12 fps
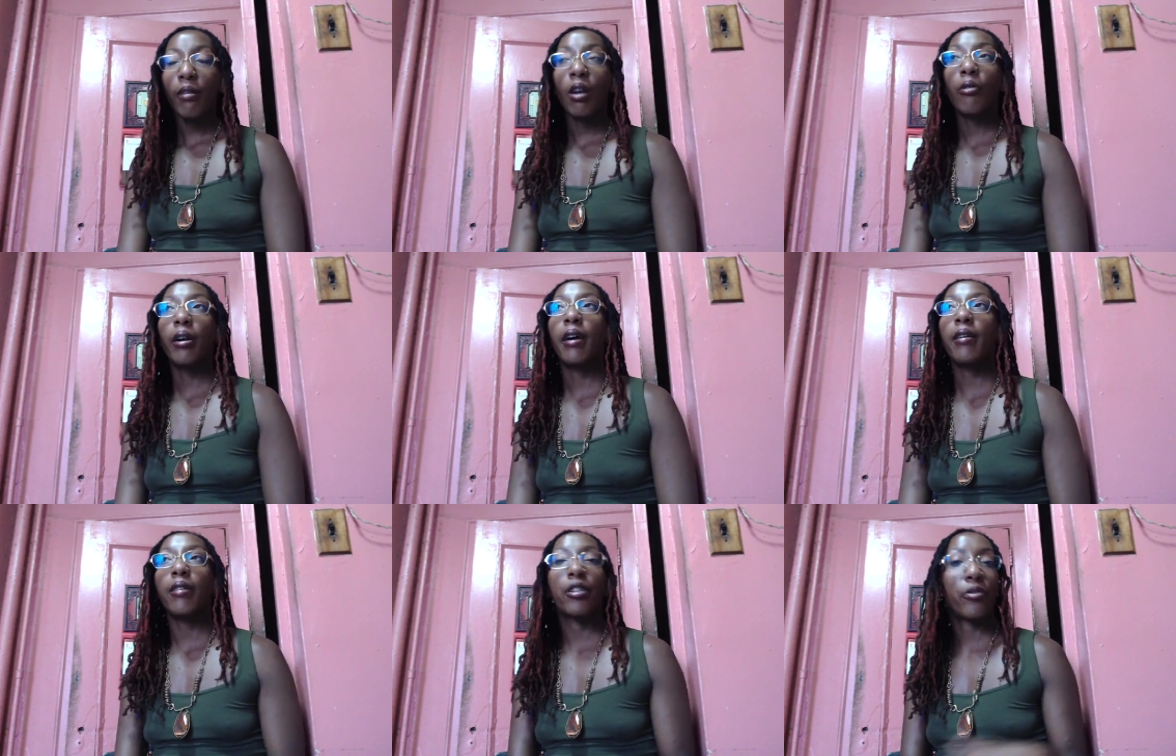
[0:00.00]

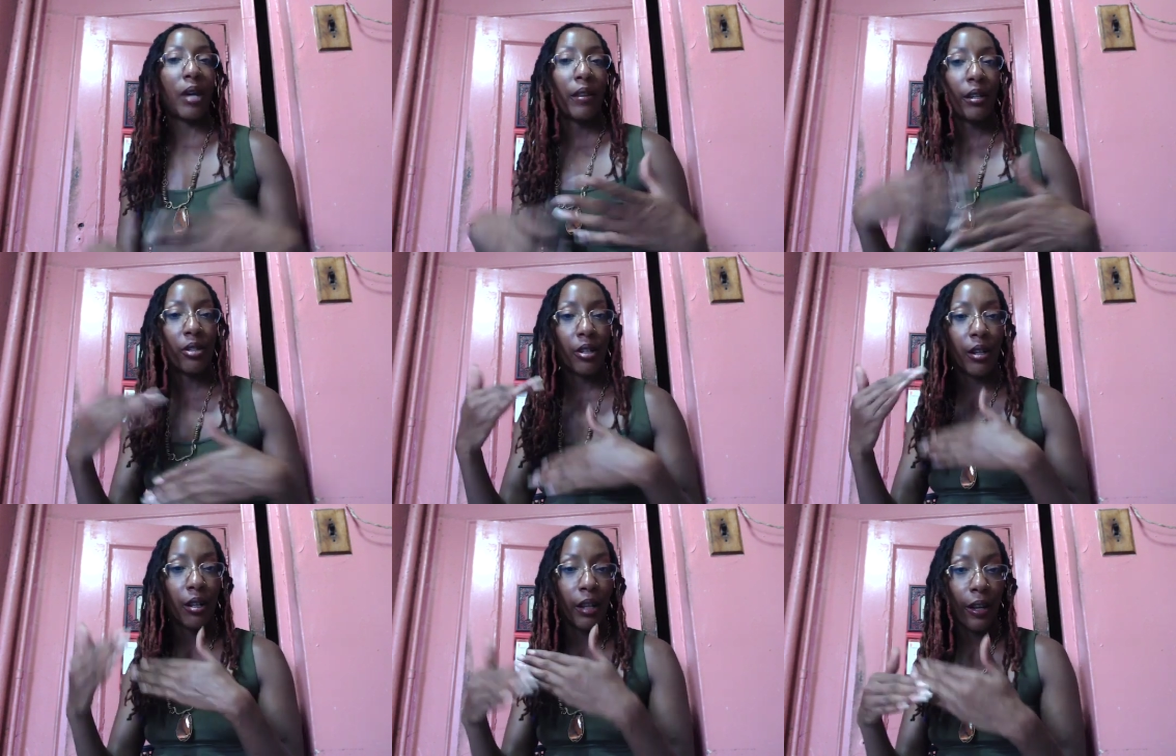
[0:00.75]
okay? Because I like to
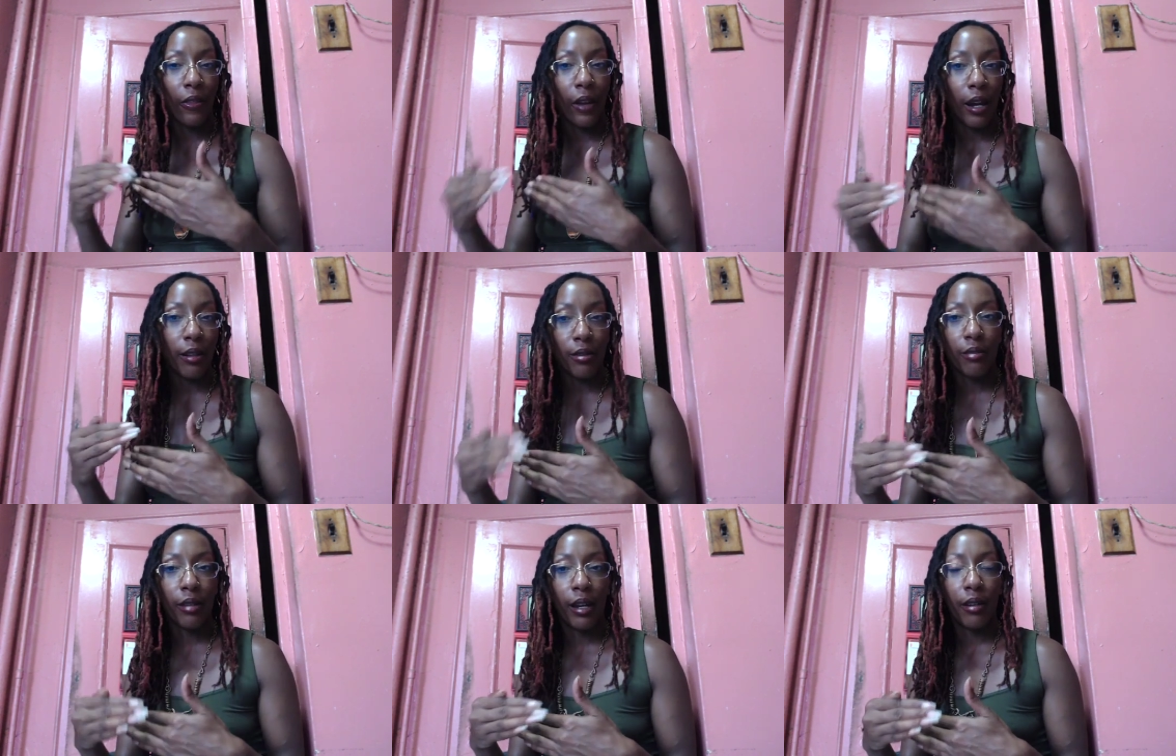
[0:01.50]
collect that
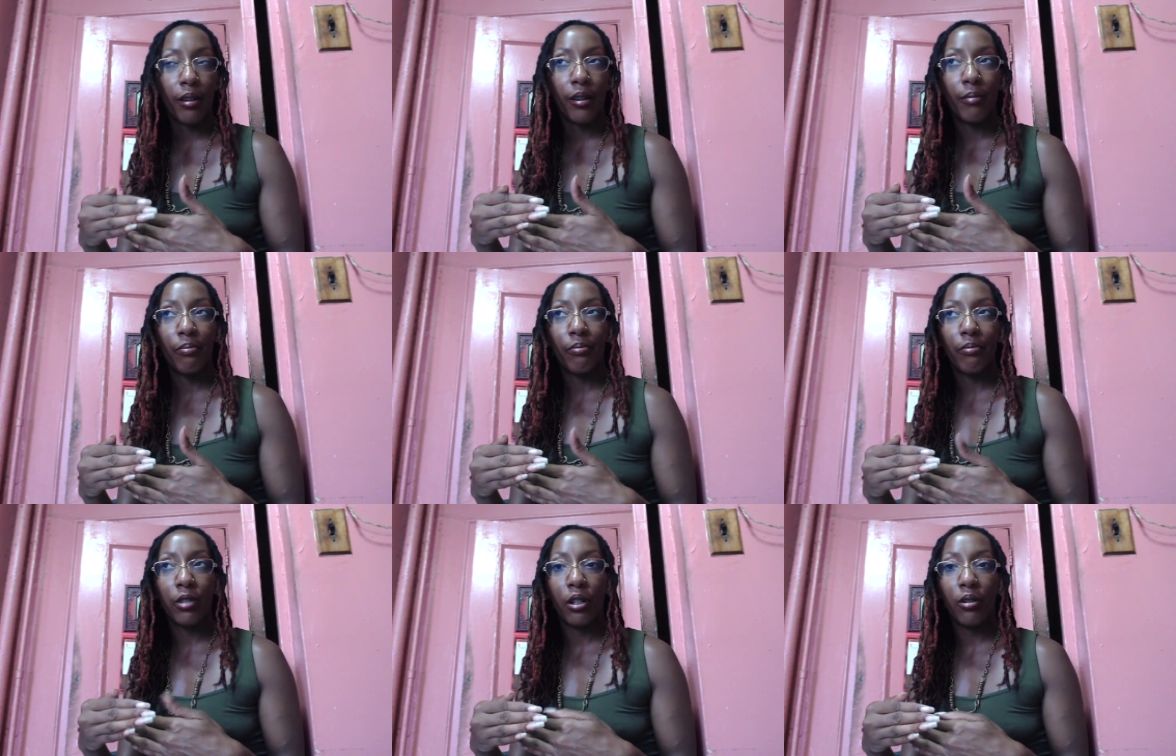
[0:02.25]

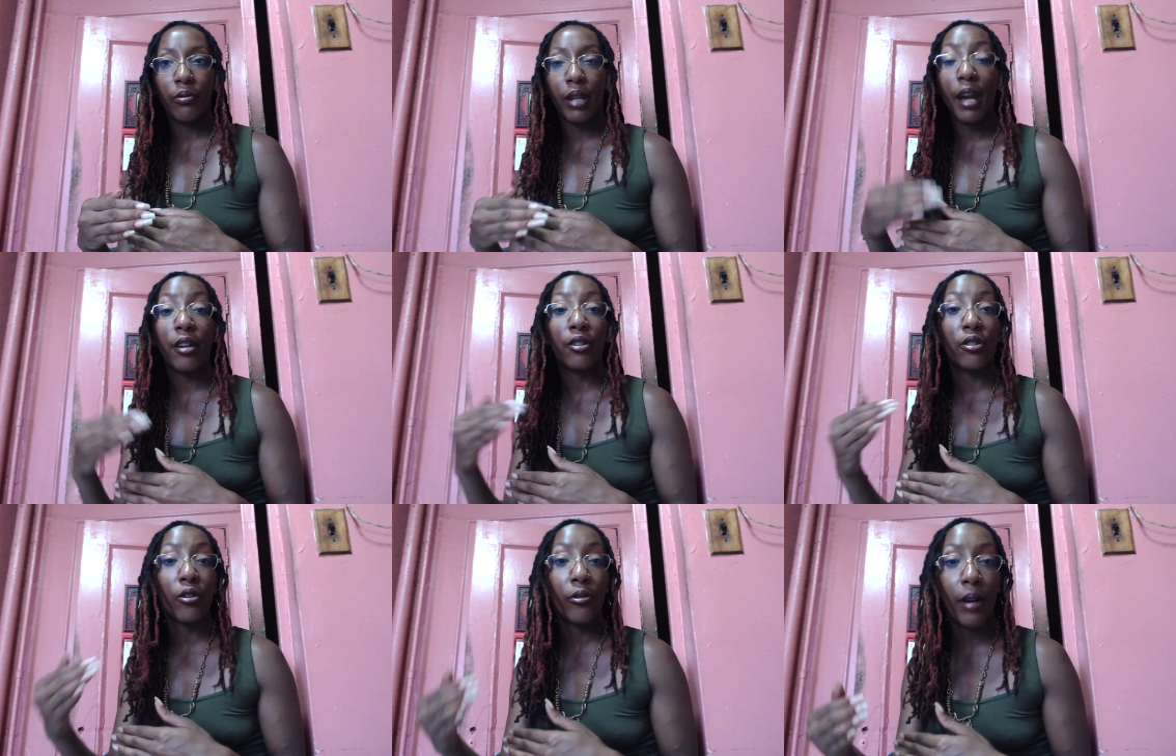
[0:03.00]
you know, the
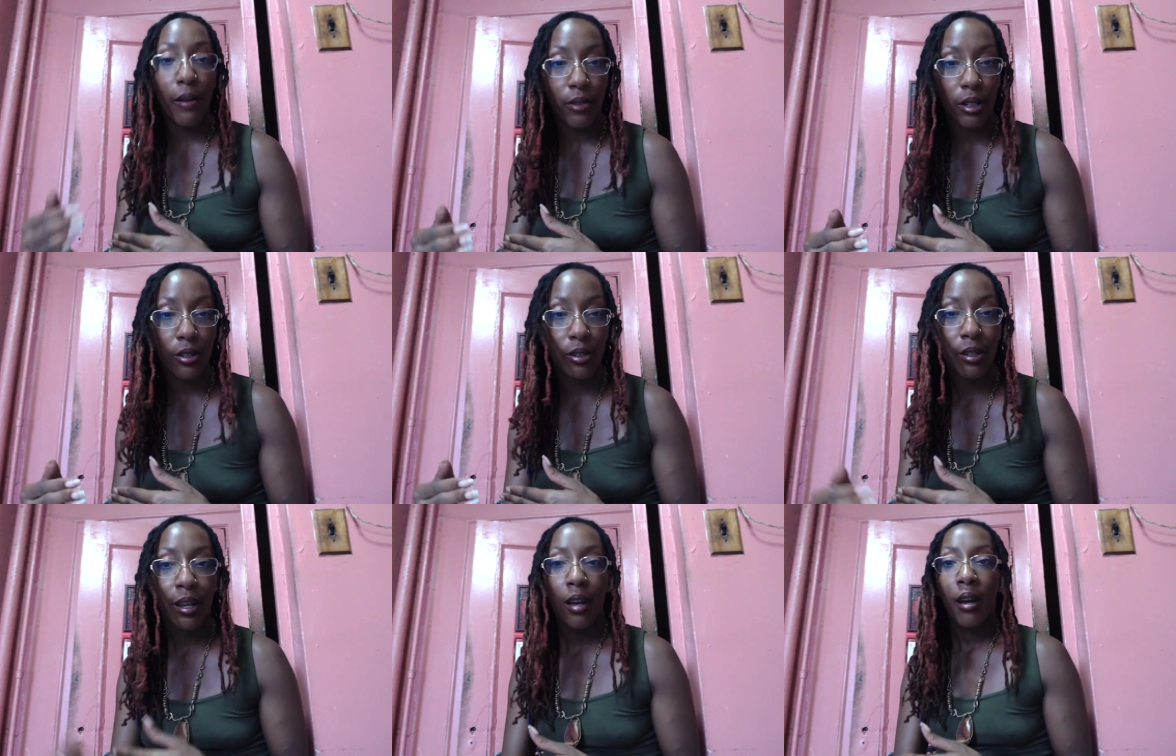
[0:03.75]
anecdotal evidence.